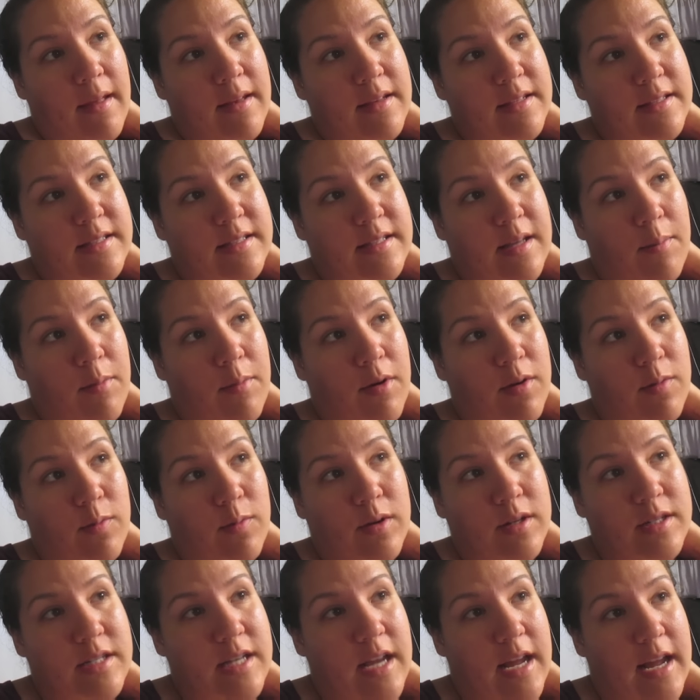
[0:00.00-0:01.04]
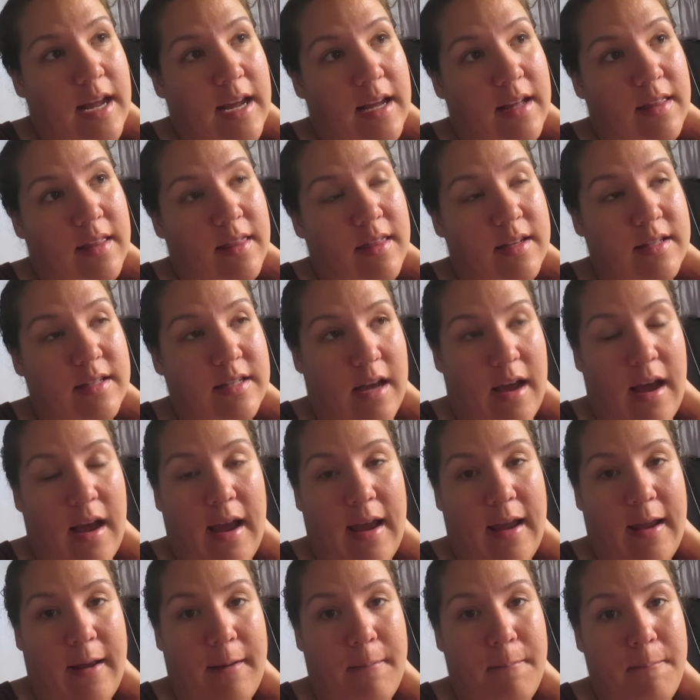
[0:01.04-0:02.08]
someone would take the
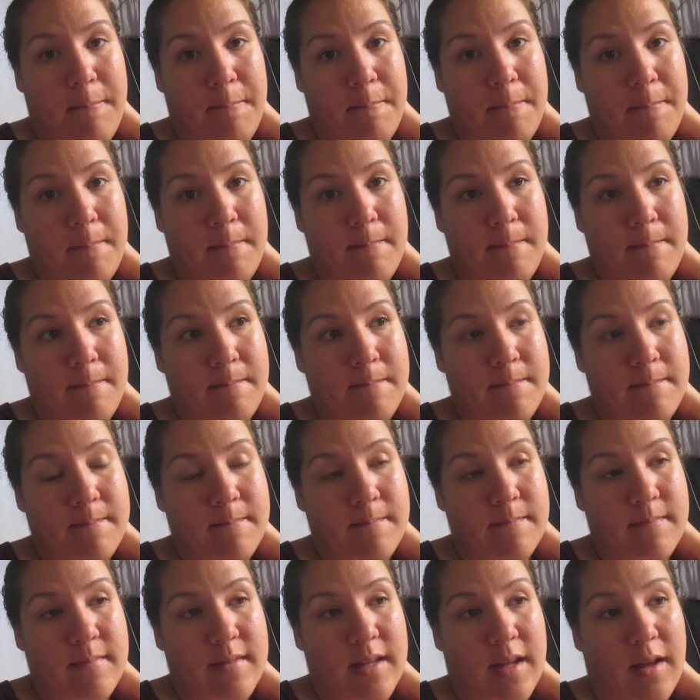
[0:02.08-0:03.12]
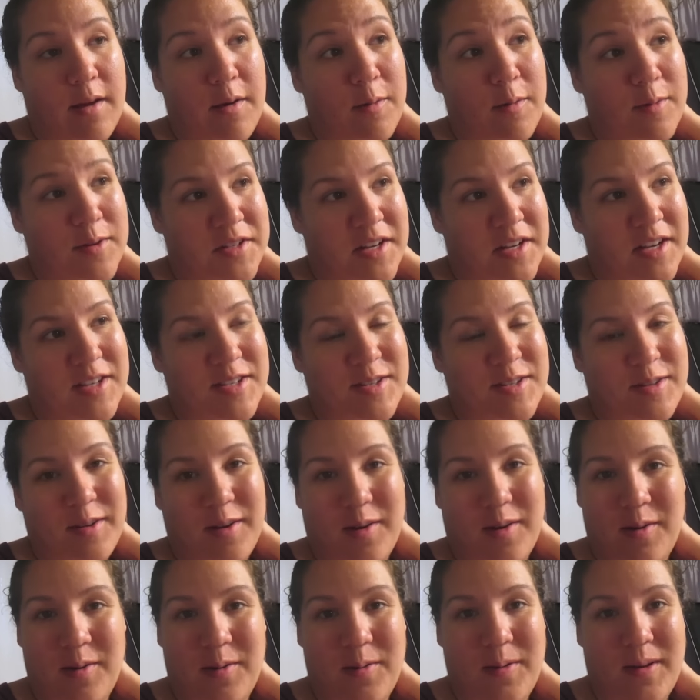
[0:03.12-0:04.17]
time, which I do
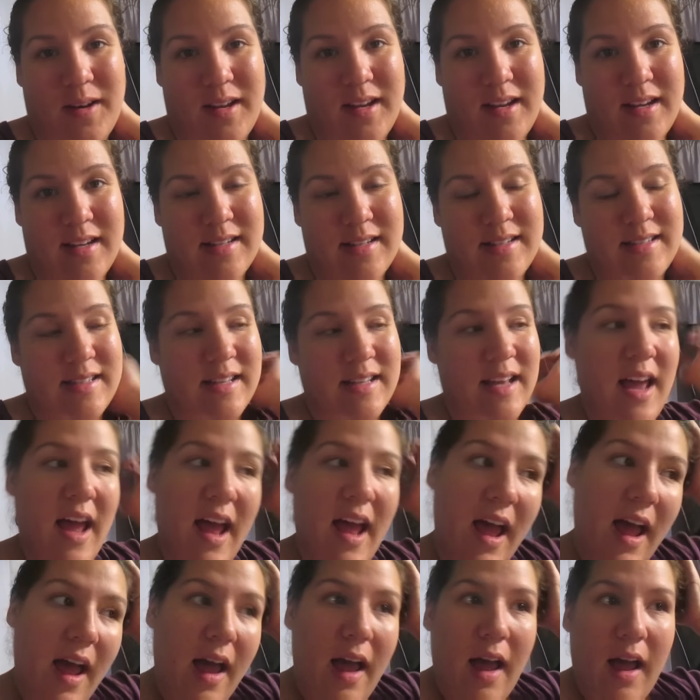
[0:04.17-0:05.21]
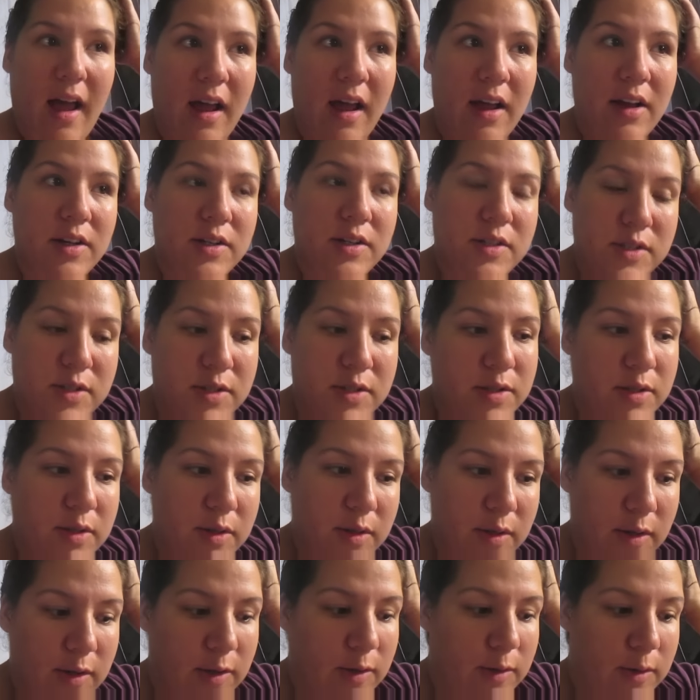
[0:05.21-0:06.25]
know who it is,
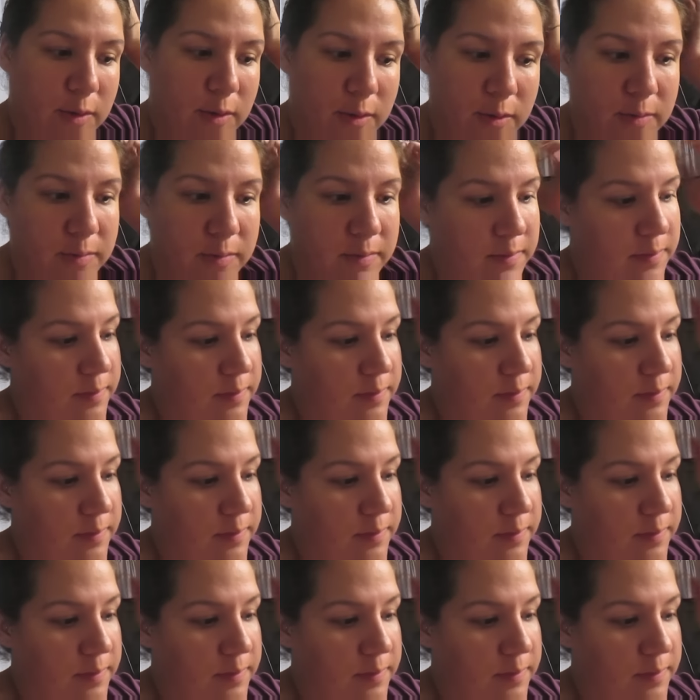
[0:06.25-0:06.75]
to